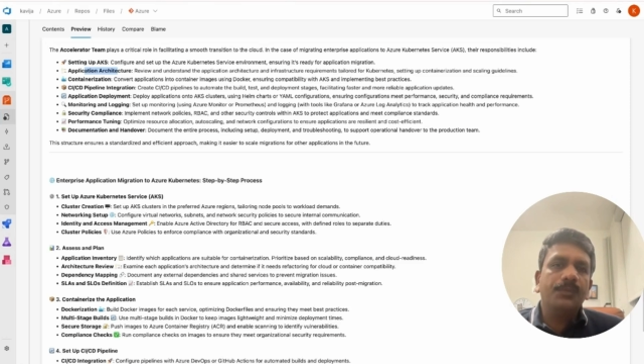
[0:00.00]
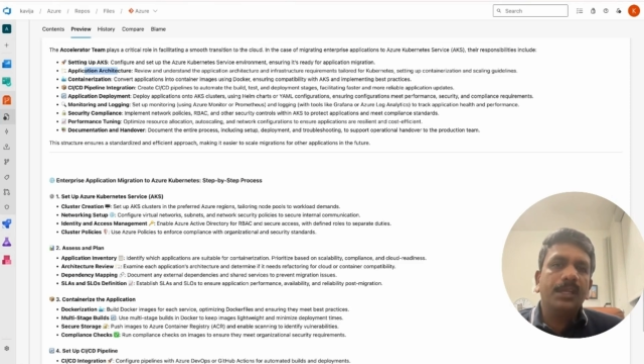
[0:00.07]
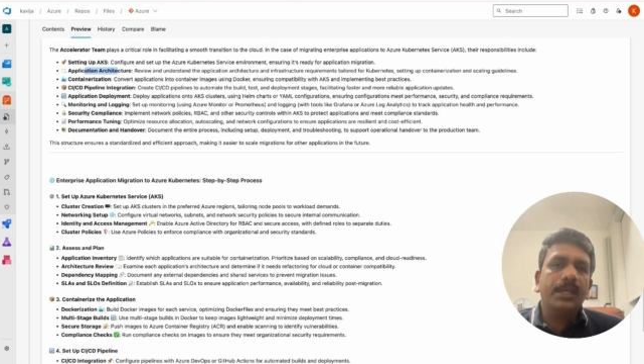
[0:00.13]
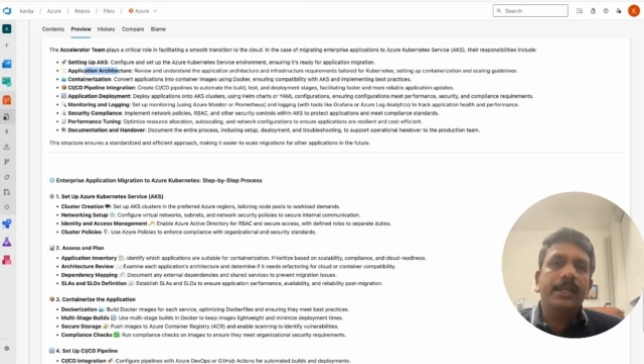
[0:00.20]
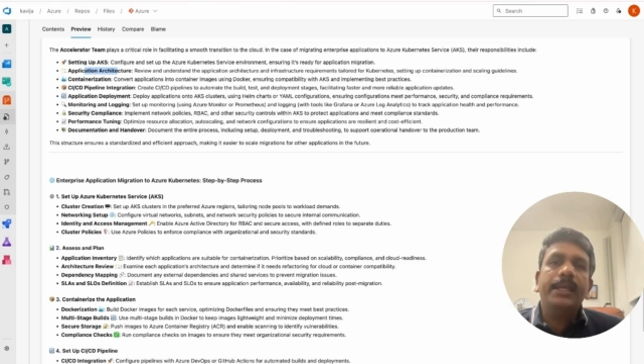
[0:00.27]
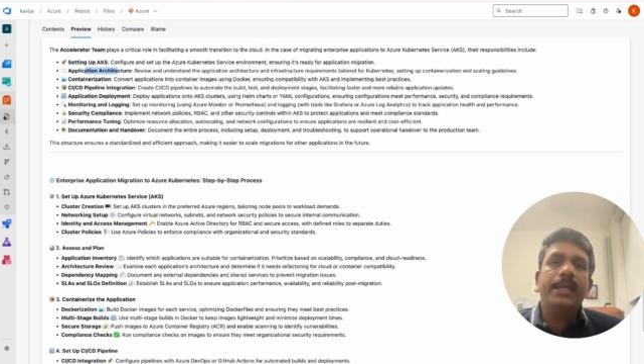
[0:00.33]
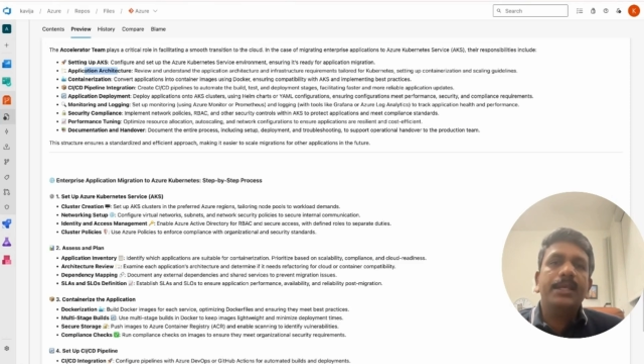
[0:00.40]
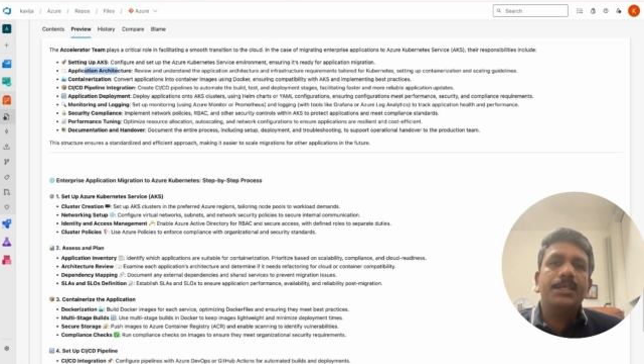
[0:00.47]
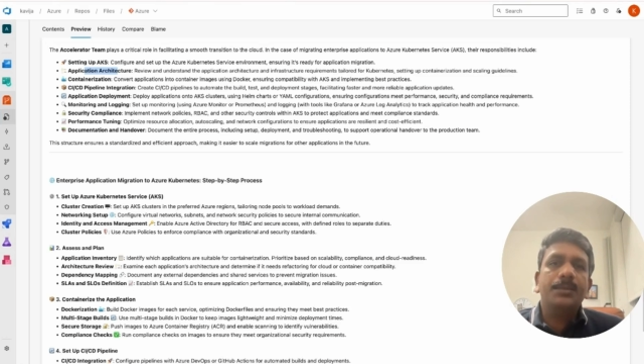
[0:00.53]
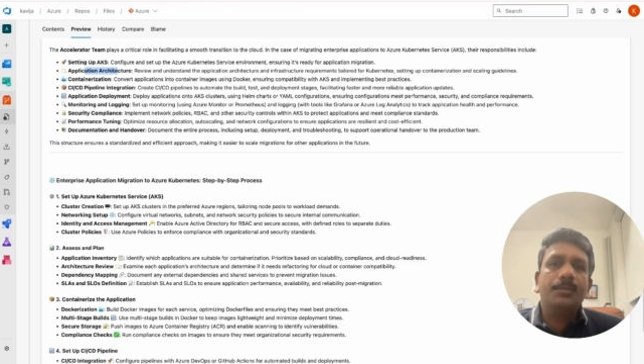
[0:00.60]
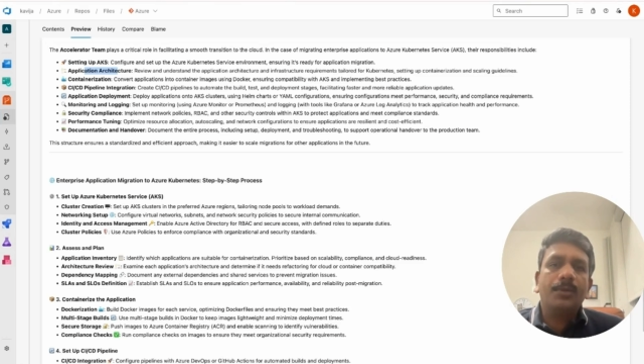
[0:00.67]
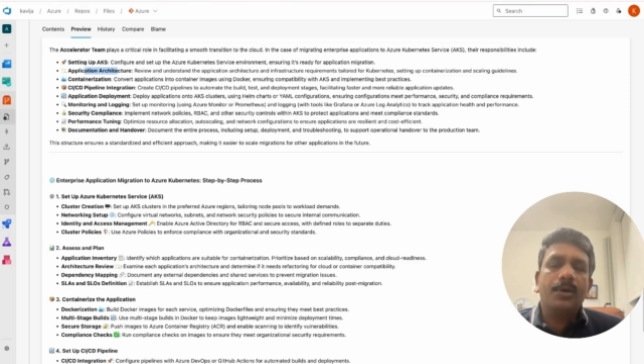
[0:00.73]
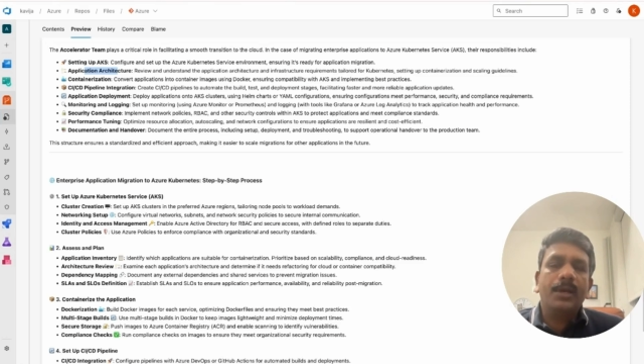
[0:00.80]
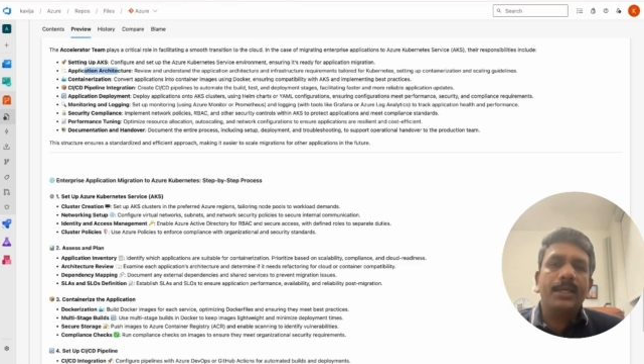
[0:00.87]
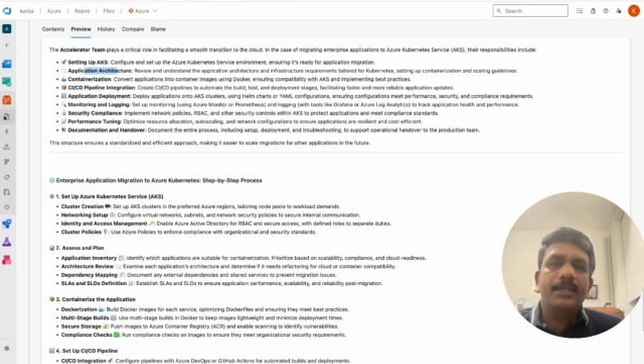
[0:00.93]
integration
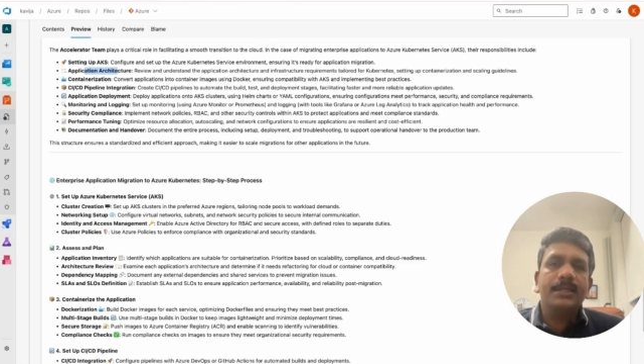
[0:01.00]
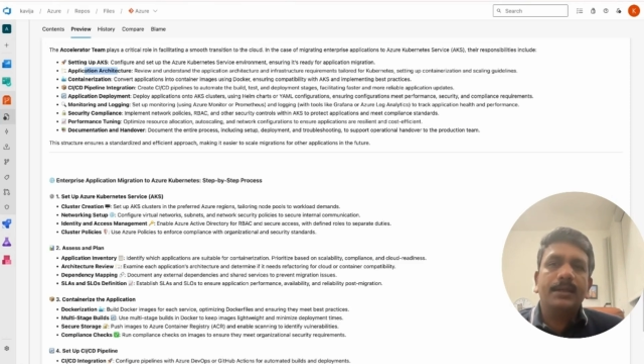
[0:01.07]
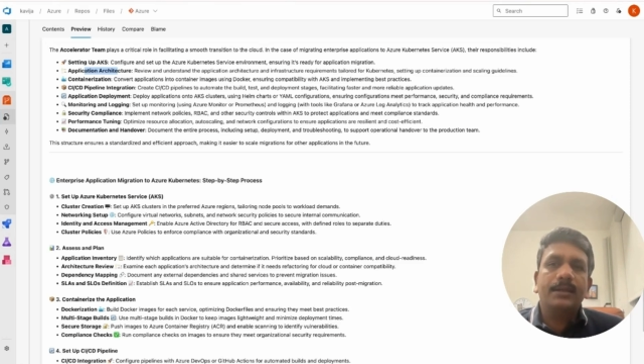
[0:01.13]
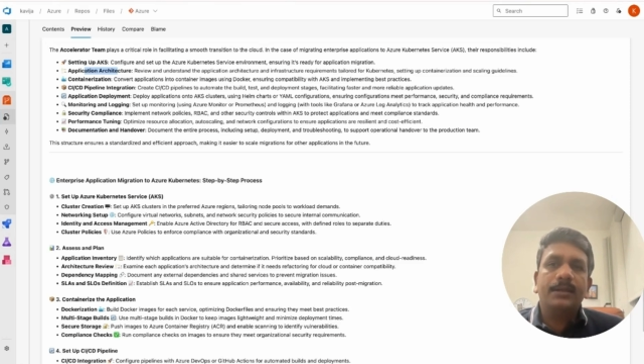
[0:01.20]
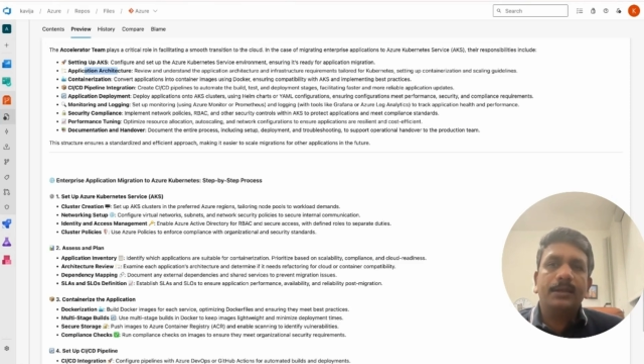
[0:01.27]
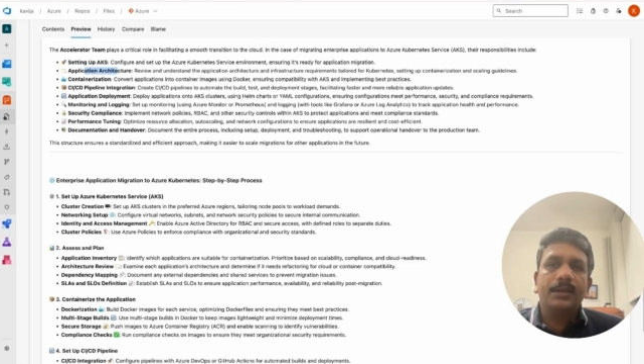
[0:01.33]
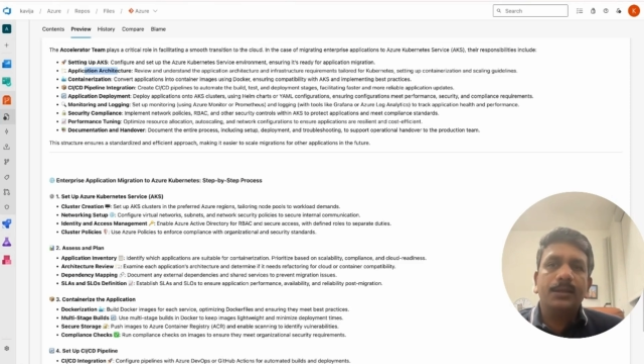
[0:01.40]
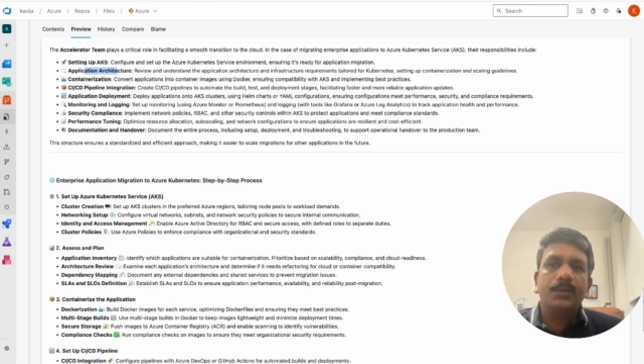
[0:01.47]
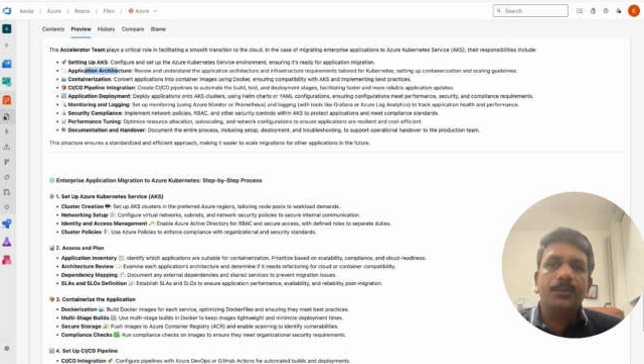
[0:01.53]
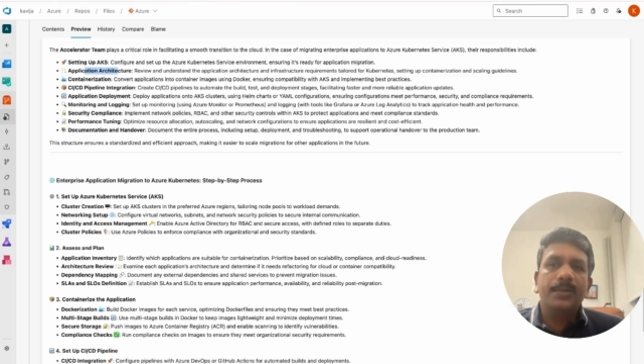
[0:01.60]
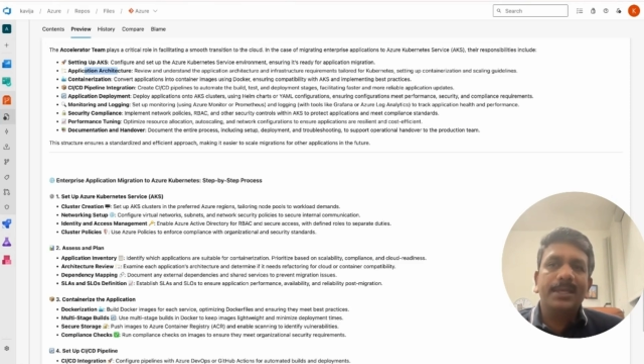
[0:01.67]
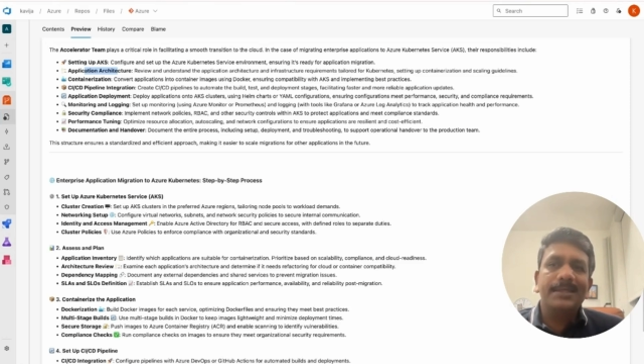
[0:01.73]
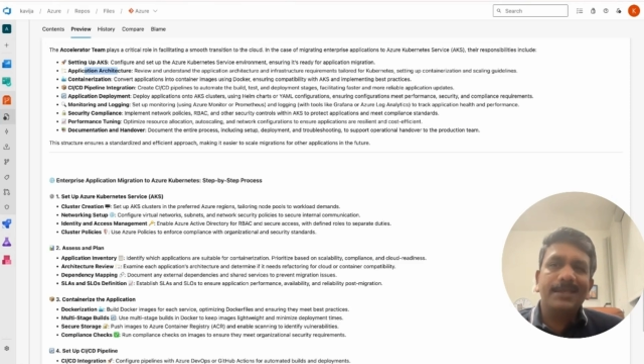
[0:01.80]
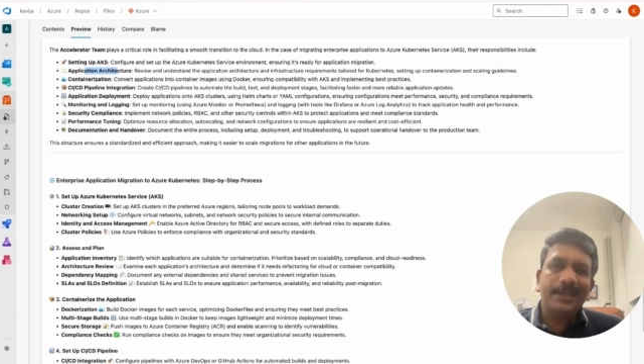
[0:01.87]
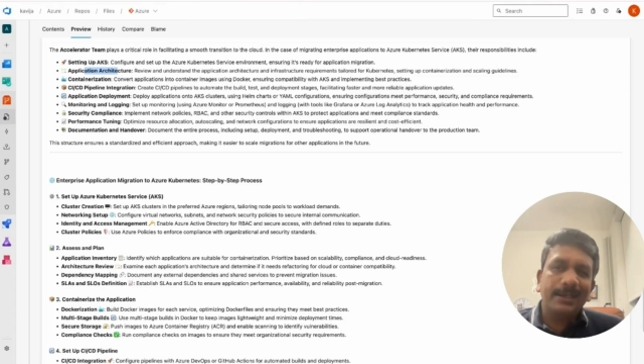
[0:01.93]
points. And
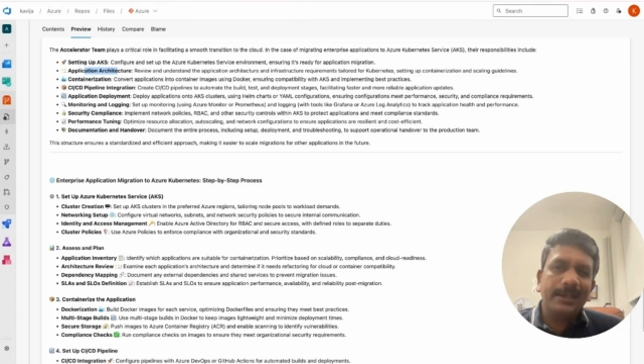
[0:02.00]
basically,